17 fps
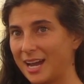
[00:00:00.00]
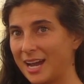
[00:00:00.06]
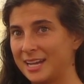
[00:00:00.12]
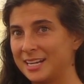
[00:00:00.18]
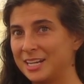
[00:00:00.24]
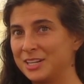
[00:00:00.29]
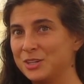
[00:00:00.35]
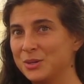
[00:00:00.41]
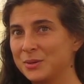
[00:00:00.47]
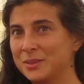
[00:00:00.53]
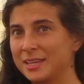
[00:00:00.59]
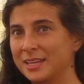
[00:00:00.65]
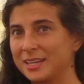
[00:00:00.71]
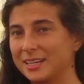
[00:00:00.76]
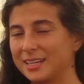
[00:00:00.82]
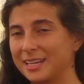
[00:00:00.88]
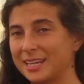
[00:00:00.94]
and I know
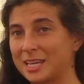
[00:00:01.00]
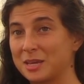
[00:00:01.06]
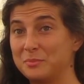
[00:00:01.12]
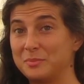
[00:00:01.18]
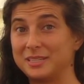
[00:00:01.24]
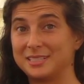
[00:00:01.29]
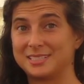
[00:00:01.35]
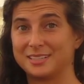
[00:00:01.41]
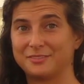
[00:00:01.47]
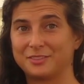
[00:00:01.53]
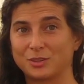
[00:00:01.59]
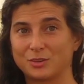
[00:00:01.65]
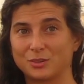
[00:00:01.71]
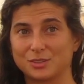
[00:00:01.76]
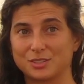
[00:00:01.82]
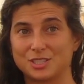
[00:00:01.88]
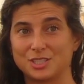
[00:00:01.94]
that it can be
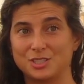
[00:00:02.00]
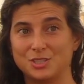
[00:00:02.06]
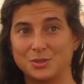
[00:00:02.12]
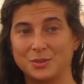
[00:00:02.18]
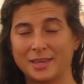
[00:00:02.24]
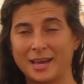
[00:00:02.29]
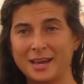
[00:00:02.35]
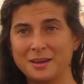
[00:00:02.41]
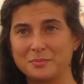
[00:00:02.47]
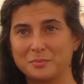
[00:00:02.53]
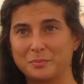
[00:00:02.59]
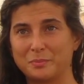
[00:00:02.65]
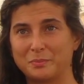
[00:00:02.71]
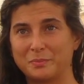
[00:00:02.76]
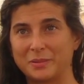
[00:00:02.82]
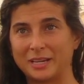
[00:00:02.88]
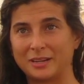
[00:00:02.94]
difficult to do that
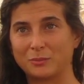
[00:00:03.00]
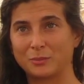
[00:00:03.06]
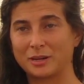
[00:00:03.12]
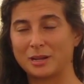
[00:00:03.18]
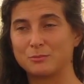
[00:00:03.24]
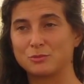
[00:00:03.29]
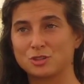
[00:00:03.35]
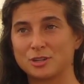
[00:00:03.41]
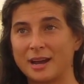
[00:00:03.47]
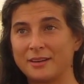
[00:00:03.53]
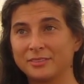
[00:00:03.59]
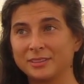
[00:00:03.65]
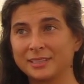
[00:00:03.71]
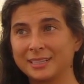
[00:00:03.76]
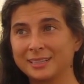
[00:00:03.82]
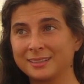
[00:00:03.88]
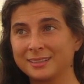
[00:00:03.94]
but when I'm
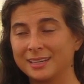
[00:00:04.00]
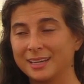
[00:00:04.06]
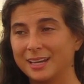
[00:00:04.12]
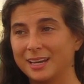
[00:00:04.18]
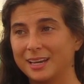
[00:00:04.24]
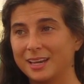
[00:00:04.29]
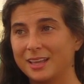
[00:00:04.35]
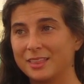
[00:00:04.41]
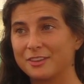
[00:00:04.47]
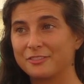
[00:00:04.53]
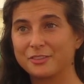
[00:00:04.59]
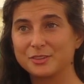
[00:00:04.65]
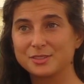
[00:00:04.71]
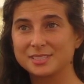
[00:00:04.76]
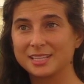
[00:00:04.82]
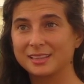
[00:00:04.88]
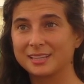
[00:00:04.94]
traveling, the
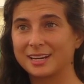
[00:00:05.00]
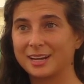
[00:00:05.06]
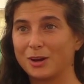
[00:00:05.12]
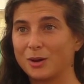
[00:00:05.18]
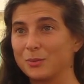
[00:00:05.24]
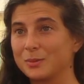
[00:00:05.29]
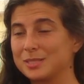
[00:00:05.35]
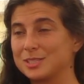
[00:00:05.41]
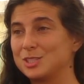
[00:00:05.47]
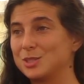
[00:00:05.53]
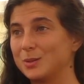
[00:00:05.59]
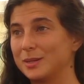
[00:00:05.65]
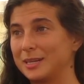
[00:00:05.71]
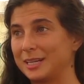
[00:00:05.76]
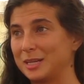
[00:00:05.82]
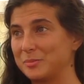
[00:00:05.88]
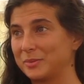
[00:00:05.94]
first thing that I always do
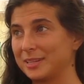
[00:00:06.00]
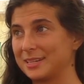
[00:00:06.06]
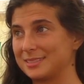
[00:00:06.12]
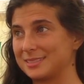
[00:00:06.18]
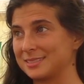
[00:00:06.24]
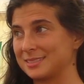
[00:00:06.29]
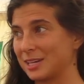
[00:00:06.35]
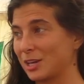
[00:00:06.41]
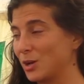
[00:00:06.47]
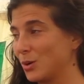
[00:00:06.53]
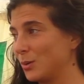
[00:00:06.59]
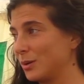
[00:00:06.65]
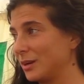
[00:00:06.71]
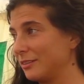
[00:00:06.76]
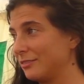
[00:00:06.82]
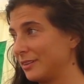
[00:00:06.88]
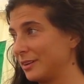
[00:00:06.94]
at any place is I go
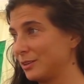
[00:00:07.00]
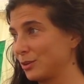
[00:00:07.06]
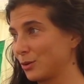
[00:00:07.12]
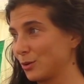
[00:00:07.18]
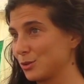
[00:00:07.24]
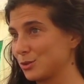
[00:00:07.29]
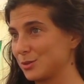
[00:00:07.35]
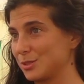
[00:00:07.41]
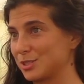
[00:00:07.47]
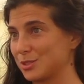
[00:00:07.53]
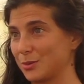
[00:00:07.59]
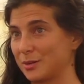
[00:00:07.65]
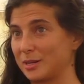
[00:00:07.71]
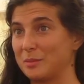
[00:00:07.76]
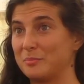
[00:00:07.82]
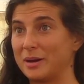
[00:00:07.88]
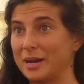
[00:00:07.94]
and I find a grocery store
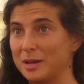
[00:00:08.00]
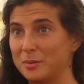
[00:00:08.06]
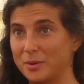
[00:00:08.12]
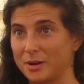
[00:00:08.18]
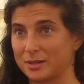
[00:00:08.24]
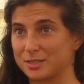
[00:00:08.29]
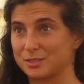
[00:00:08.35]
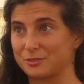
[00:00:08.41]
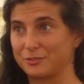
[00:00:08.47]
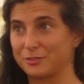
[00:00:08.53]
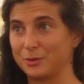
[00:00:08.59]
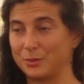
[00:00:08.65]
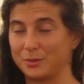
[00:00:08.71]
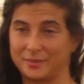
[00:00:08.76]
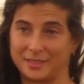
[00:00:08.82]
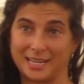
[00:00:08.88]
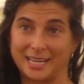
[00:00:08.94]
and I buy a box of
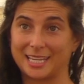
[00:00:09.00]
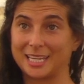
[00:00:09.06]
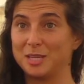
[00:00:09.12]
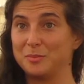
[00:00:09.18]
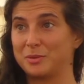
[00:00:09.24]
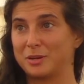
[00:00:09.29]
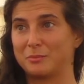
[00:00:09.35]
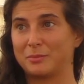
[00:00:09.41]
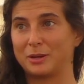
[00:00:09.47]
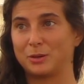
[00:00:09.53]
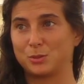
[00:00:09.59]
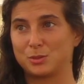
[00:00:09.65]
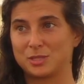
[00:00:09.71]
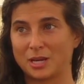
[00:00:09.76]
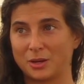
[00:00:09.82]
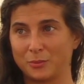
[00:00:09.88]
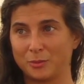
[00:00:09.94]
fruit and then I keep it in my
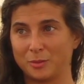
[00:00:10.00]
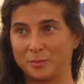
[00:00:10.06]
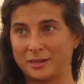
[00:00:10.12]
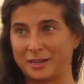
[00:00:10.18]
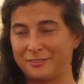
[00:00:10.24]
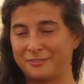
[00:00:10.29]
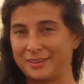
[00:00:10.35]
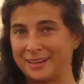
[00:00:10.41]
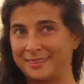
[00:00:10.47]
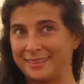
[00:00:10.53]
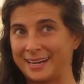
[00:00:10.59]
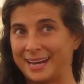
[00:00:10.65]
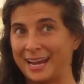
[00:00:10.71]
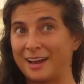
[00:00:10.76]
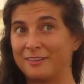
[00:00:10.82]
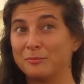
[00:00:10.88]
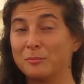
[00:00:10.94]
hotel room and I find that
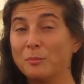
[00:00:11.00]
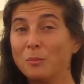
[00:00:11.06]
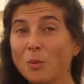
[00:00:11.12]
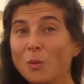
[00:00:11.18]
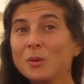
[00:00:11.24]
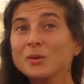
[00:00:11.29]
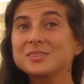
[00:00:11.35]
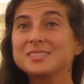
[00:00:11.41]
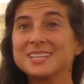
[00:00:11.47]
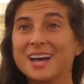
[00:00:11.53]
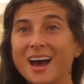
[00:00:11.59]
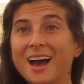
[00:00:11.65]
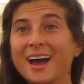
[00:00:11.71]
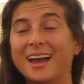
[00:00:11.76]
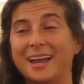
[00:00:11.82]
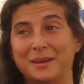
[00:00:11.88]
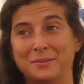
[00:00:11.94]
I have more
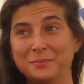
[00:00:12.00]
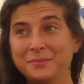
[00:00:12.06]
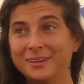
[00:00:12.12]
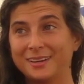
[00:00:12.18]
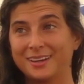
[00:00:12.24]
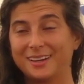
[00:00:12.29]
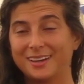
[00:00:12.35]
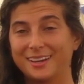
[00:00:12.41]
time